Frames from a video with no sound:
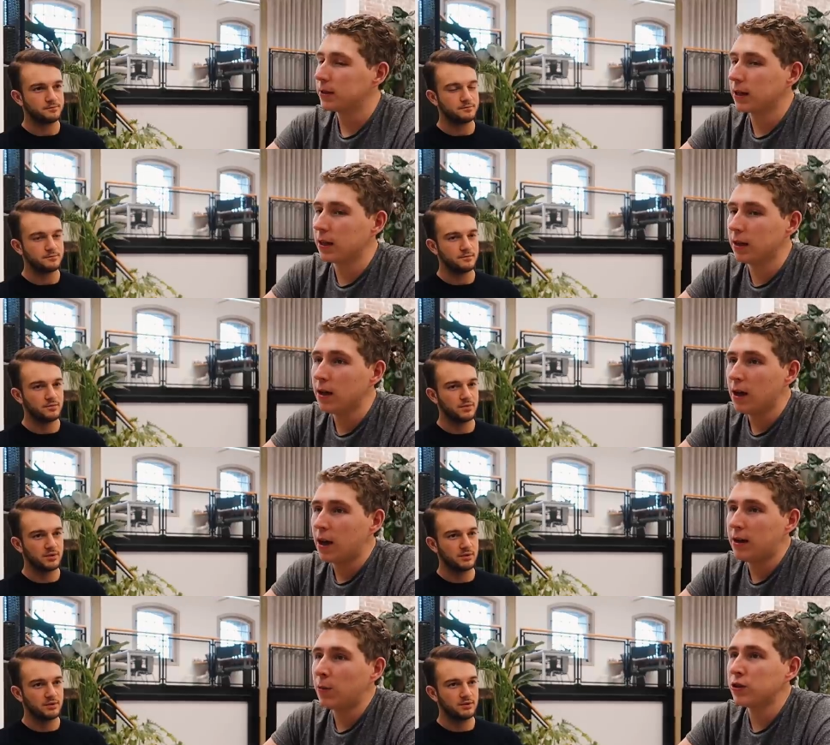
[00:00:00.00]
Speaker 1: it together.
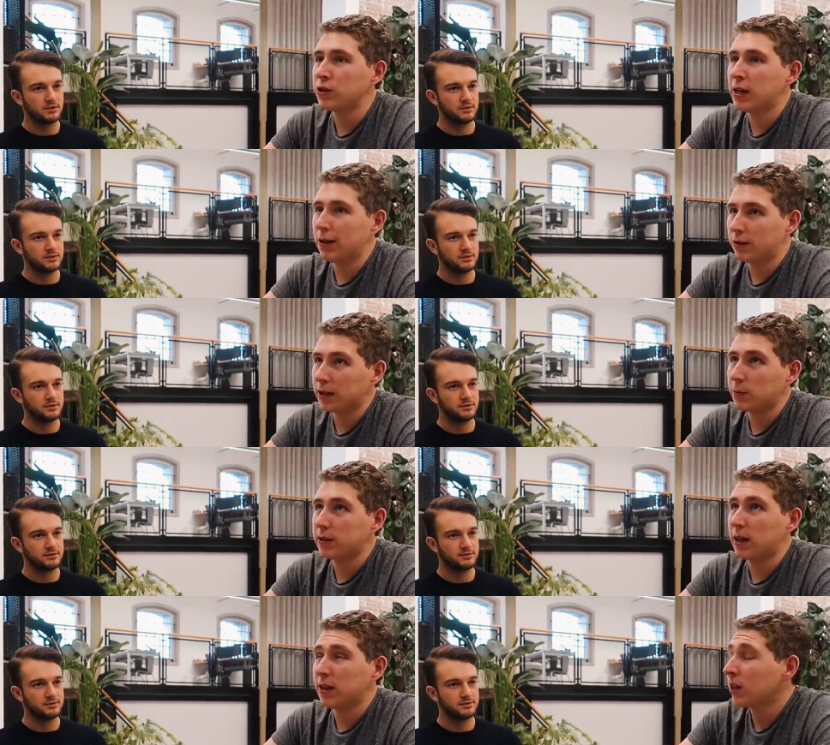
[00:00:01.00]
And then once you set those
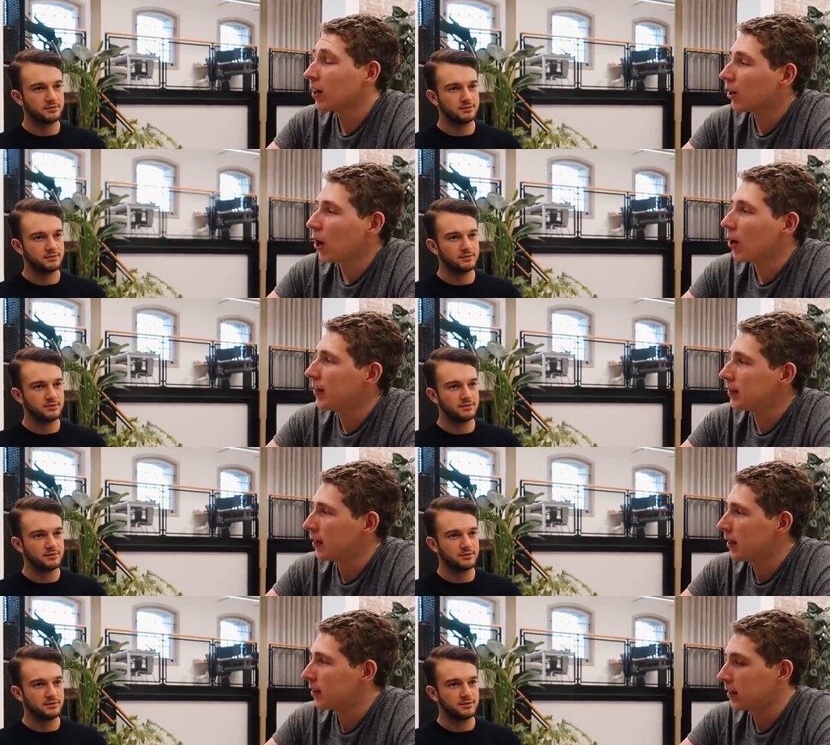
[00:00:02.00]
expectations, it's like a client,
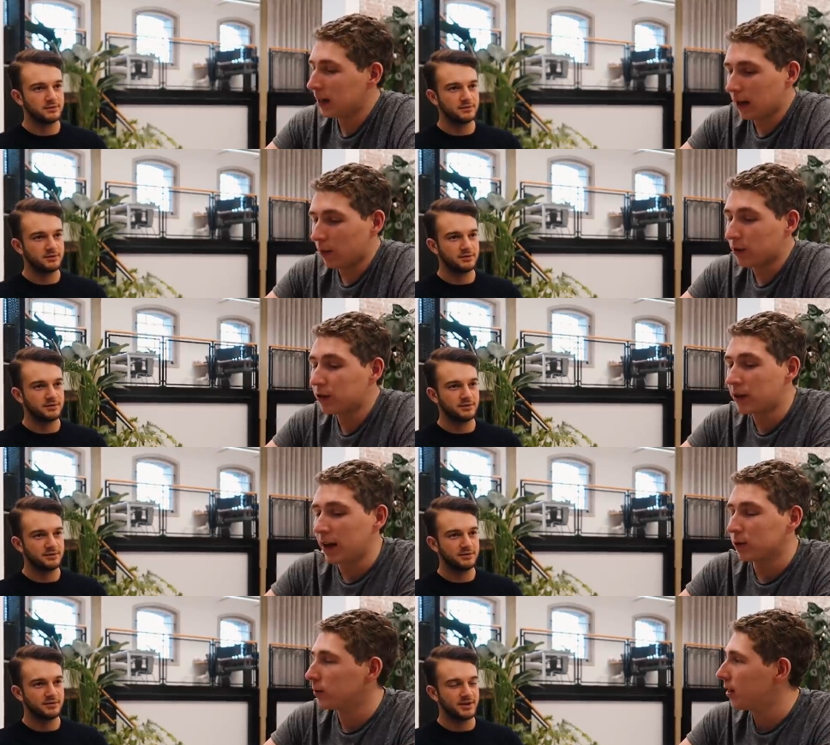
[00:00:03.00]
isn't it? It's exactly like when you
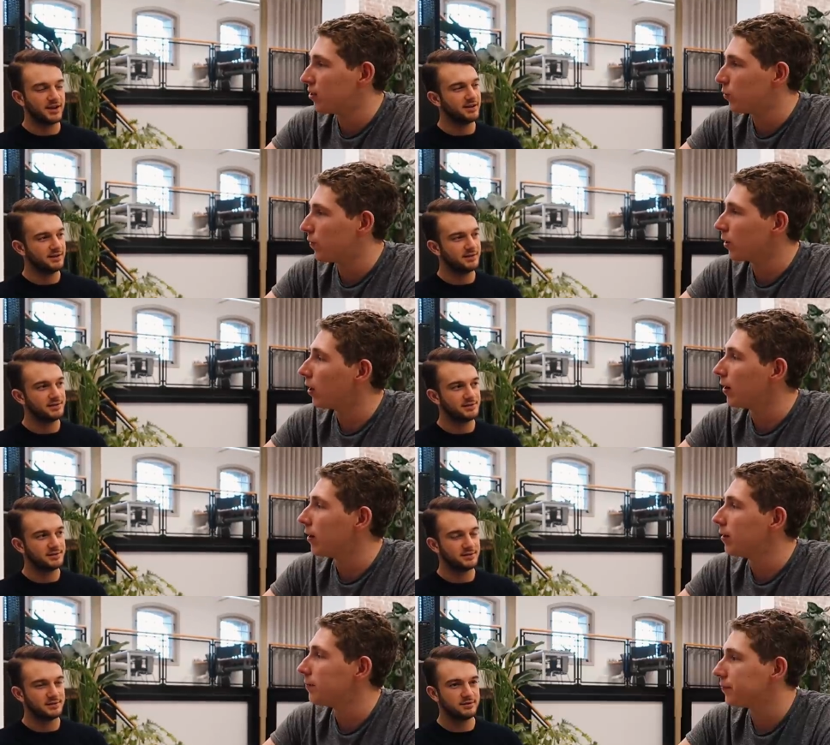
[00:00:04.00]
set expectations with a
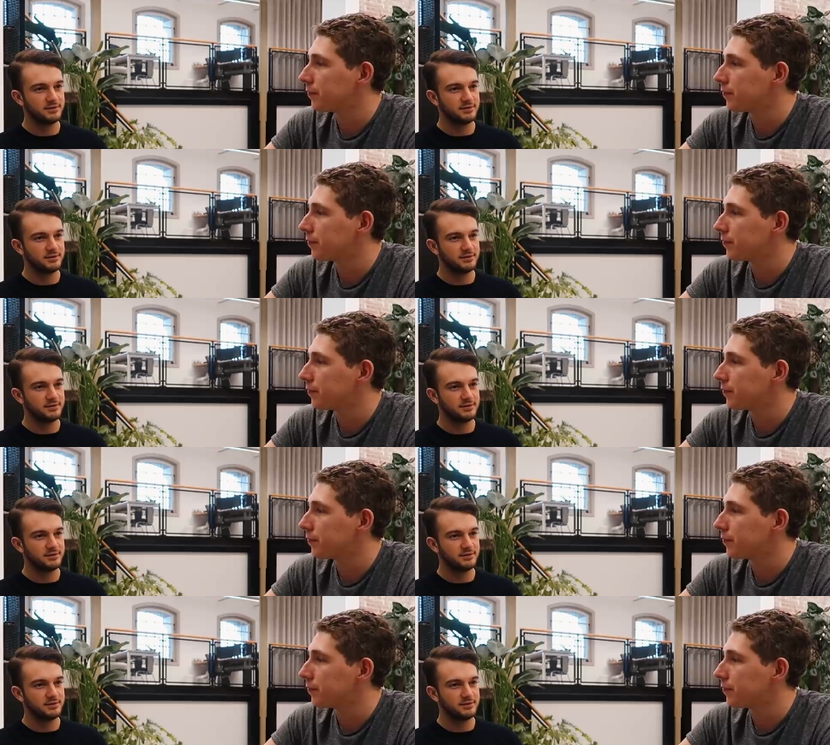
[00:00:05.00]
client.